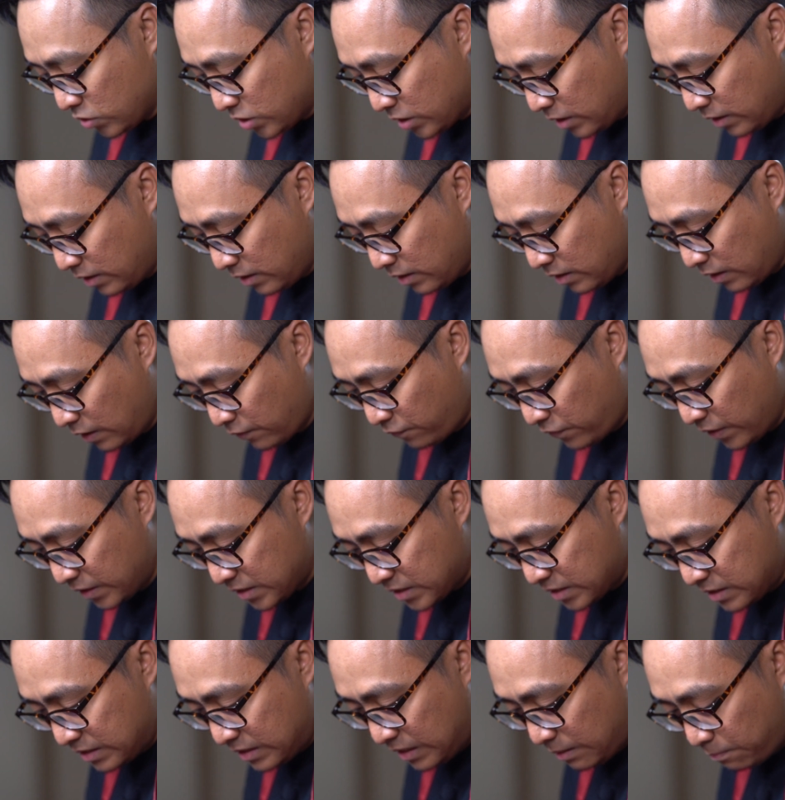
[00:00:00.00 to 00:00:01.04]
Usually
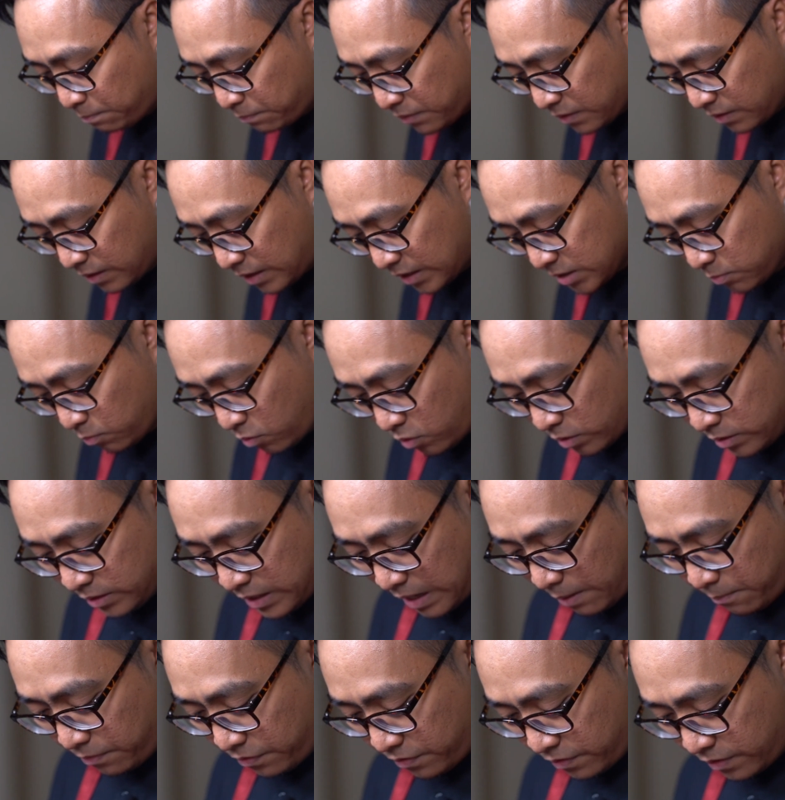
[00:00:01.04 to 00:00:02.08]
if it's deeper, there's
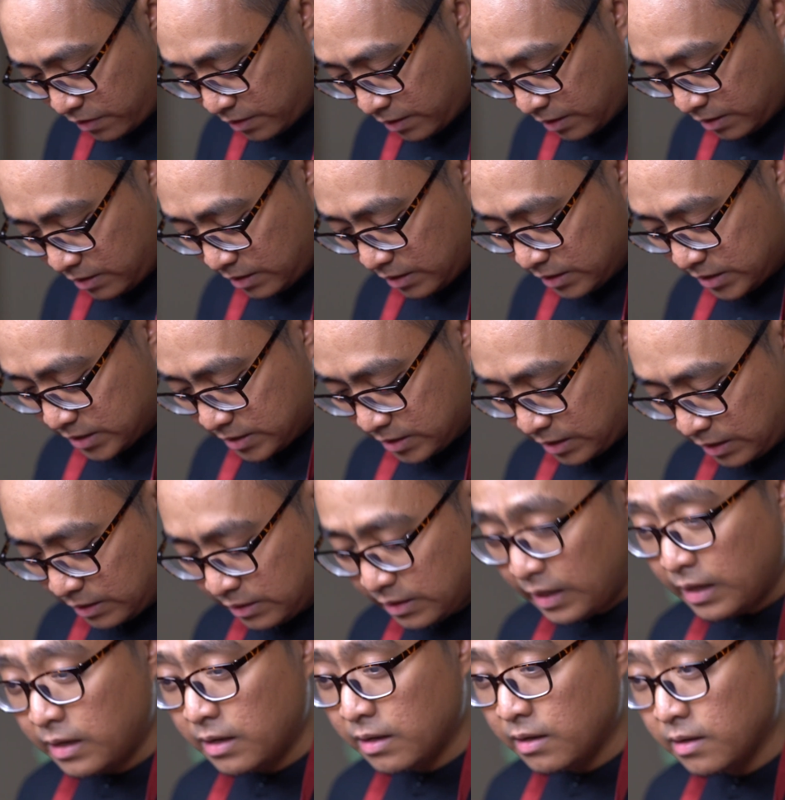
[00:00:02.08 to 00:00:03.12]
more depth in
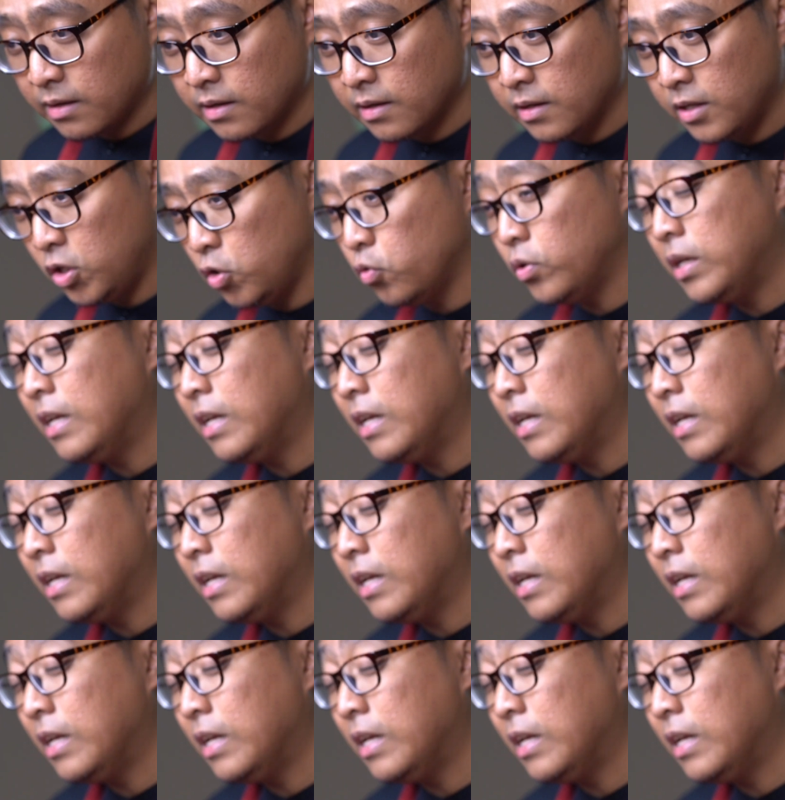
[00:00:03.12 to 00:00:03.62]
this container,